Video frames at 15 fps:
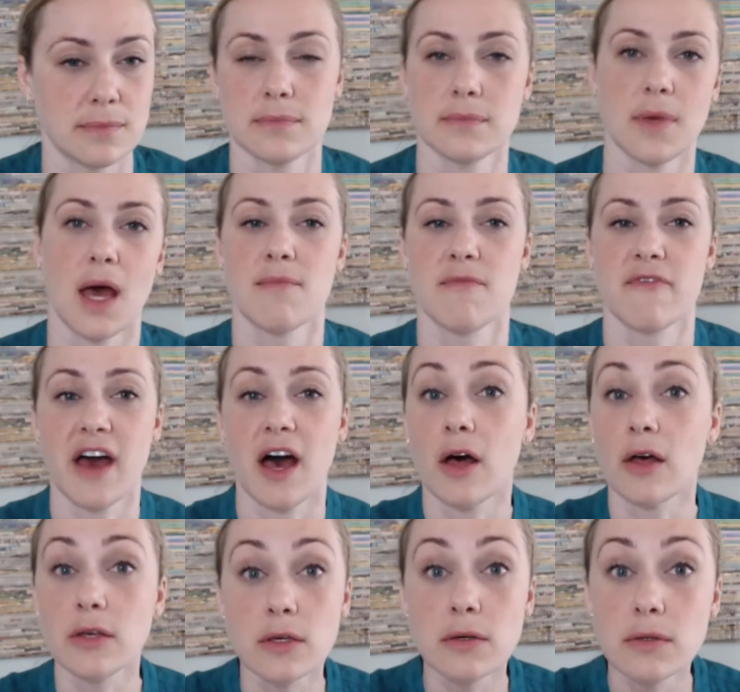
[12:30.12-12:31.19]
I'm
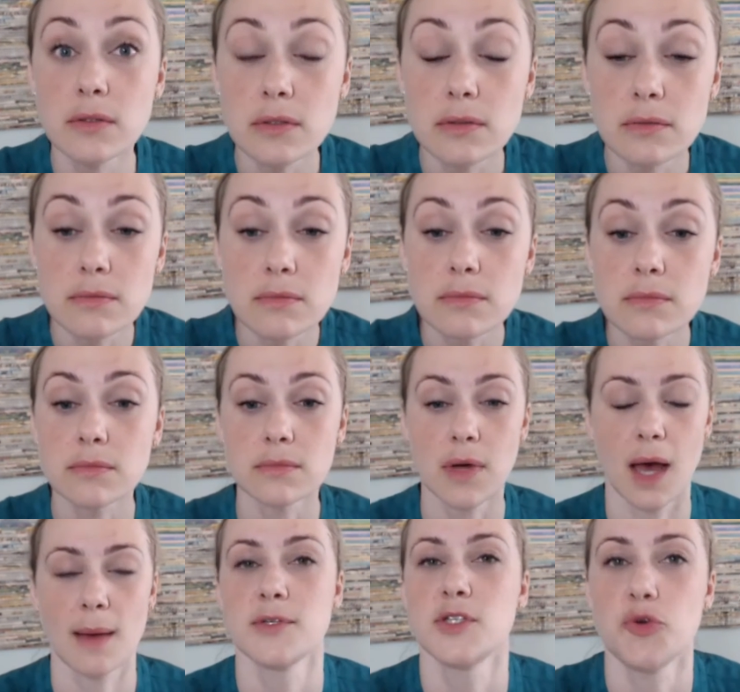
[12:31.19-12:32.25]
valued,
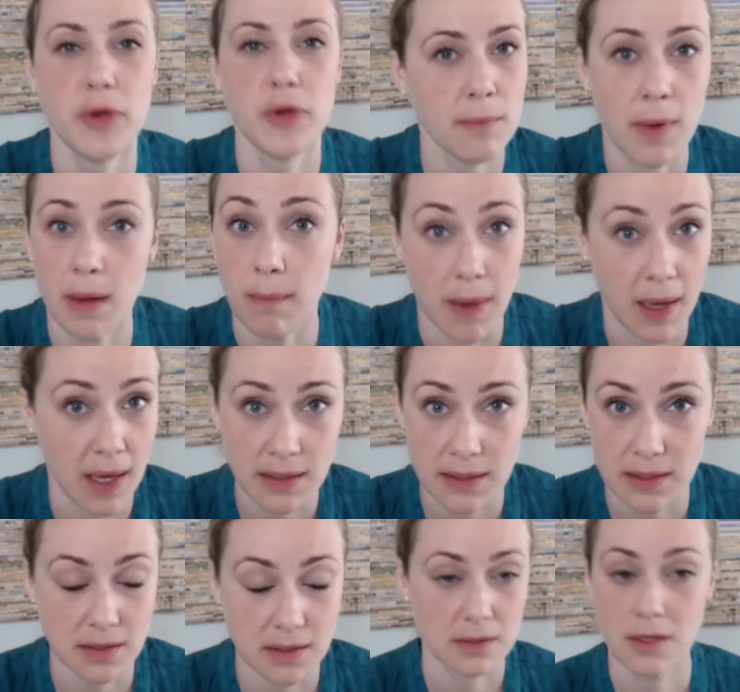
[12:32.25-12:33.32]
I'm doing my
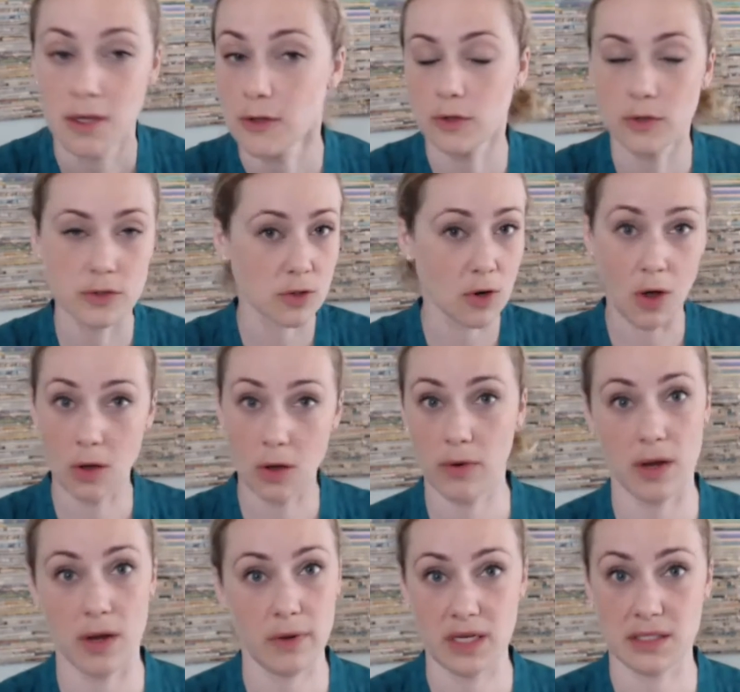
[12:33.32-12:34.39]
best, those are all
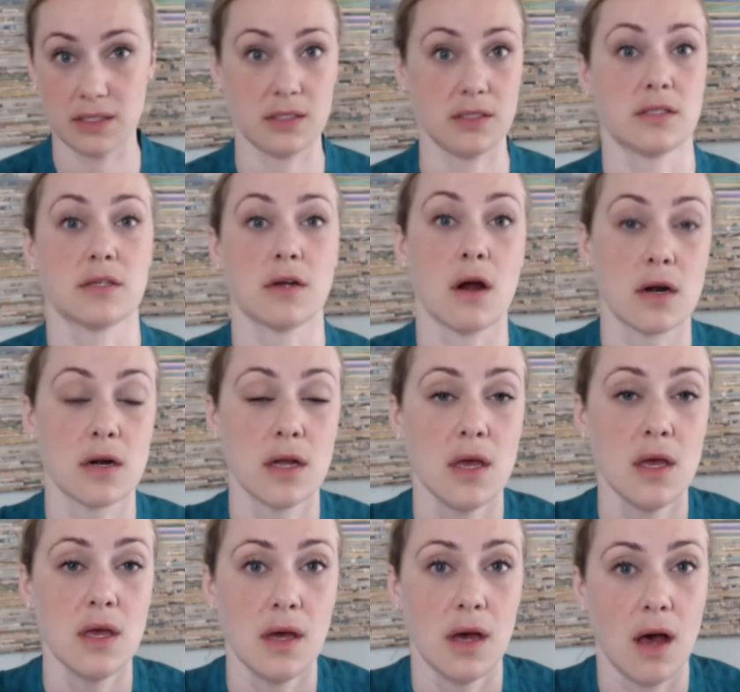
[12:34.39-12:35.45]
great ways to start.
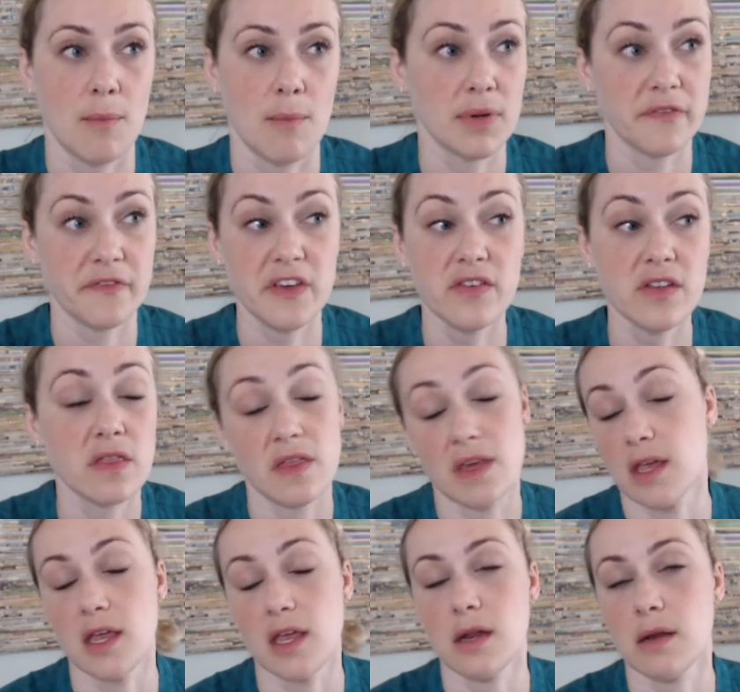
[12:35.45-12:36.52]
Um, but if even
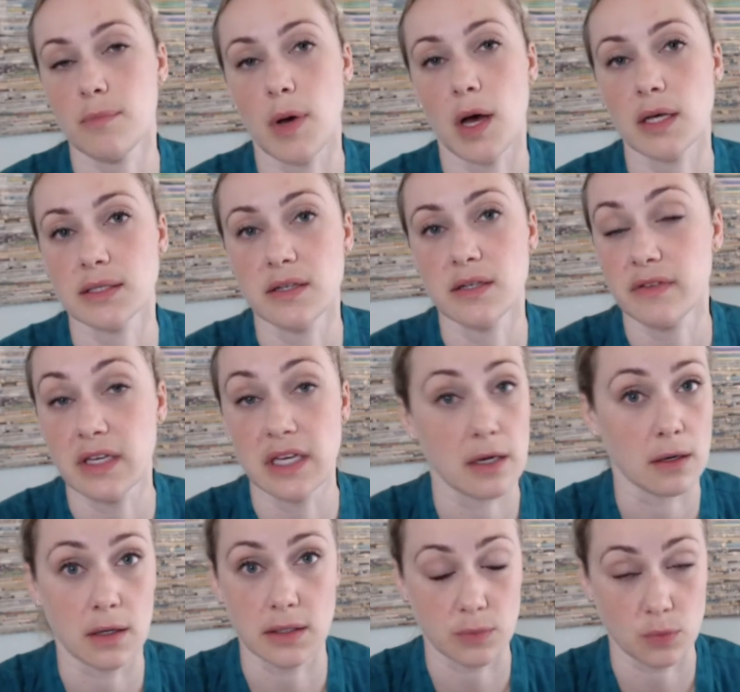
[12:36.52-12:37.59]
thinking positively at
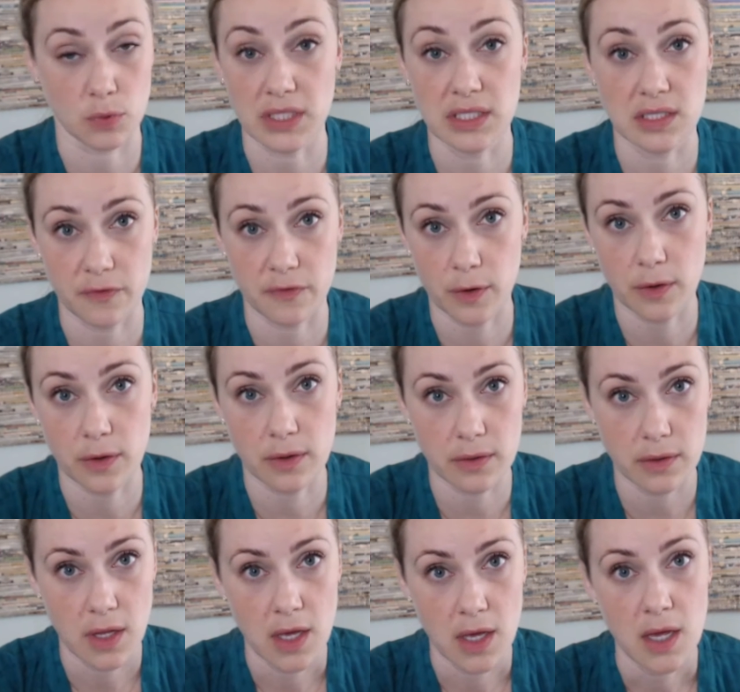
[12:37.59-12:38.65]
all is really
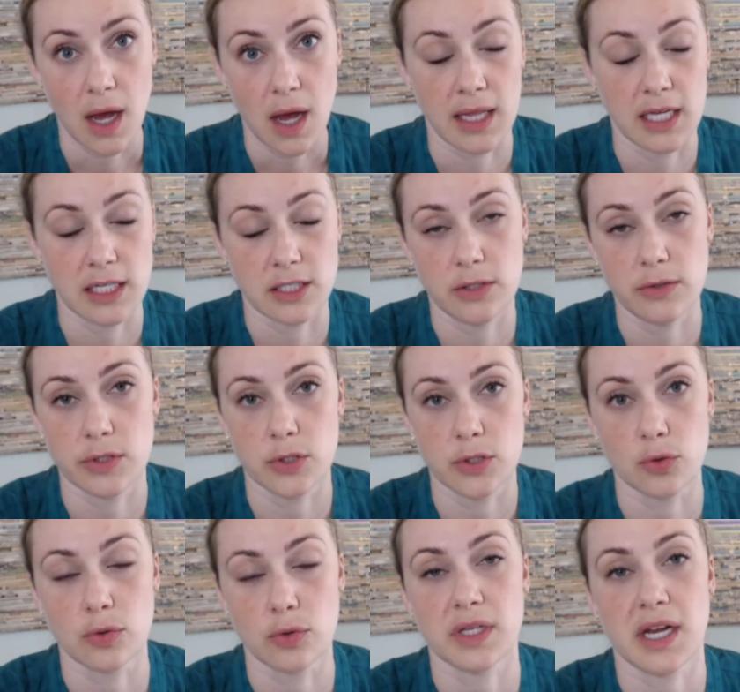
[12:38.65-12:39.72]
difficult, I like to use a
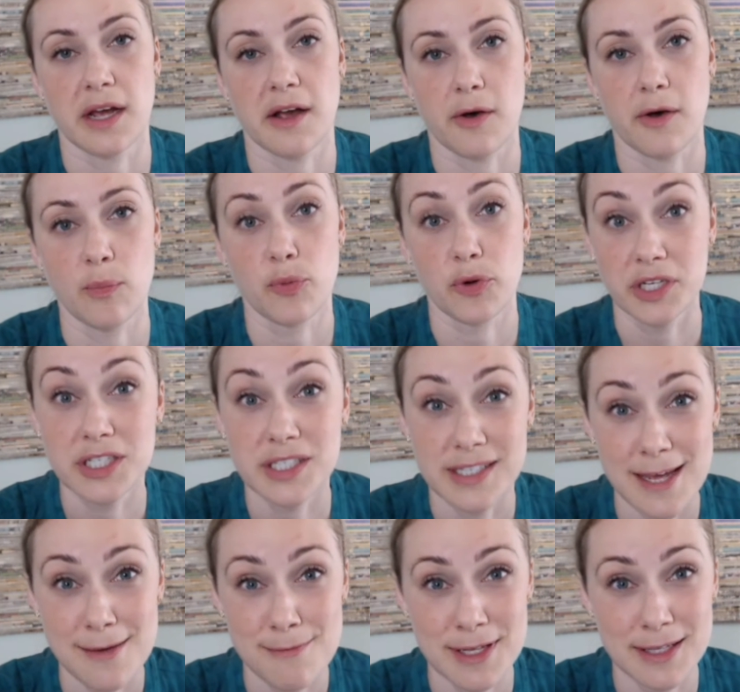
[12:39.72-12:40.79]
tool that I call bridge
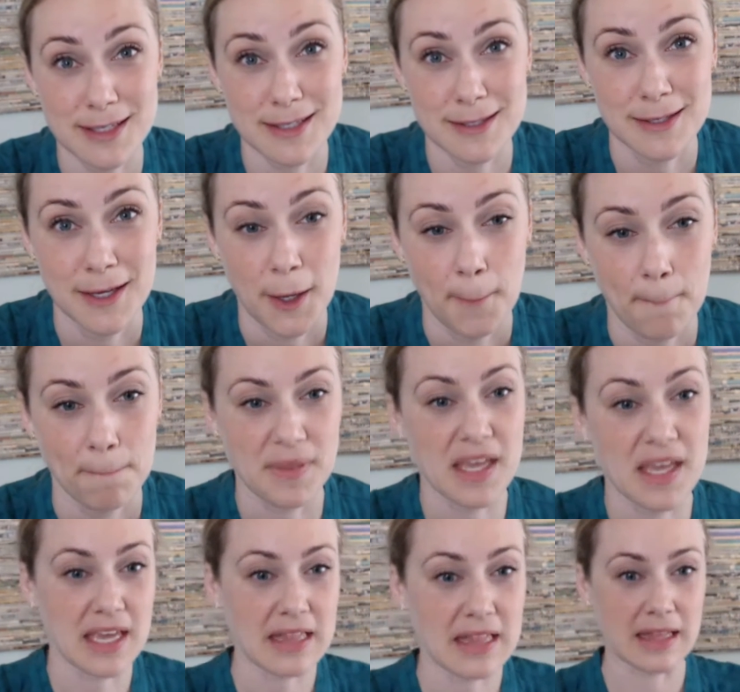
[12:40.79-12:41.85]
statements,
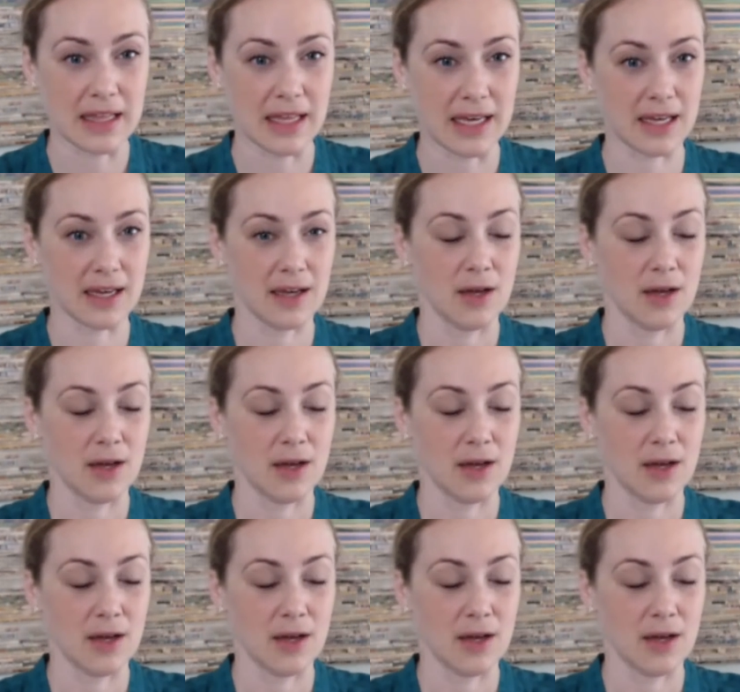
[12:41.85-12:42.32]
thinking that like